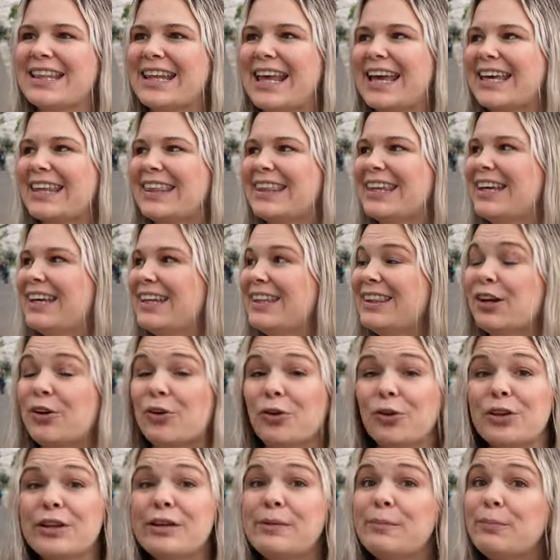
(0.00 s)
and like the, the
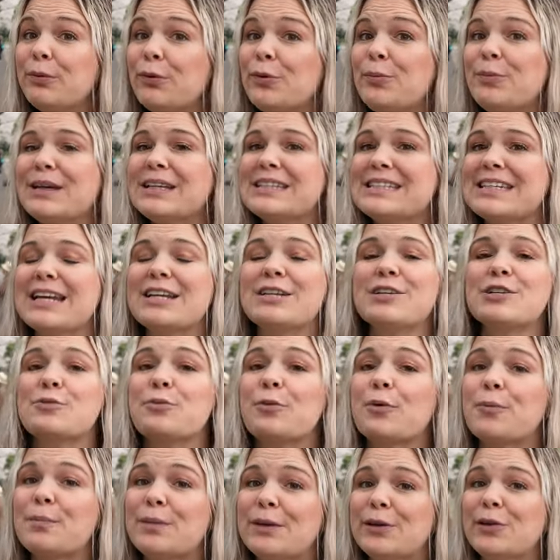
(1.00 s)
early blooming stages
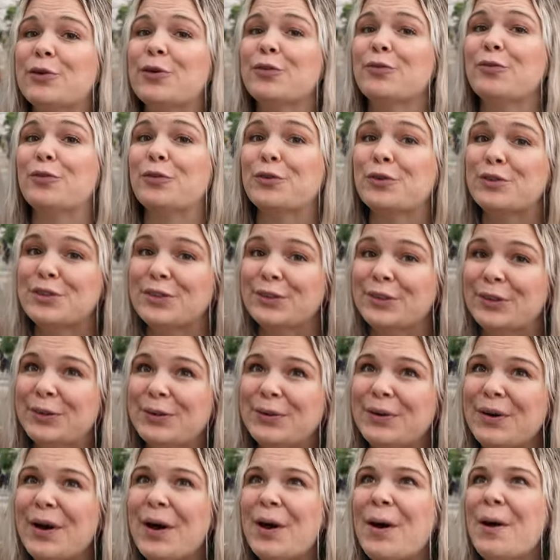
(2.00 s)
were beautiful
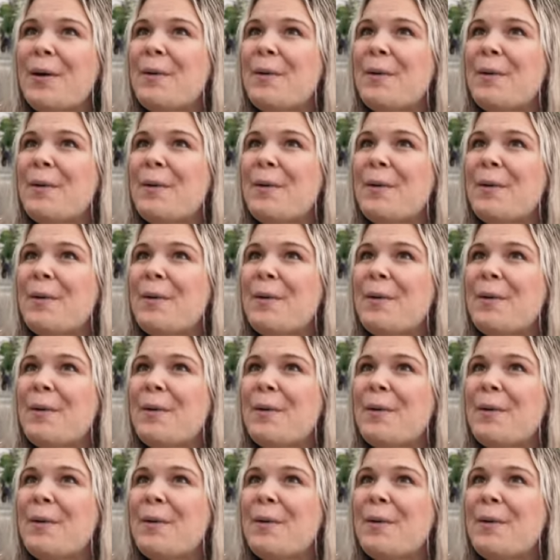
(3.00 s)
too.